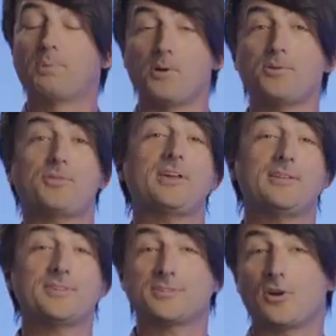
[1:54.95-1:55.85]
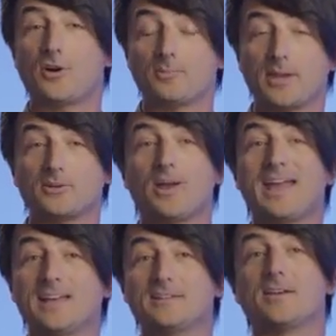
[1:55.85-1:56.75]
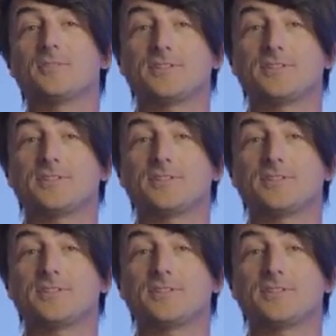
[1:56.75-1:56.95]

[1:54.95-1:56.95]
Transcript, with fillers: both in the Start menu and on the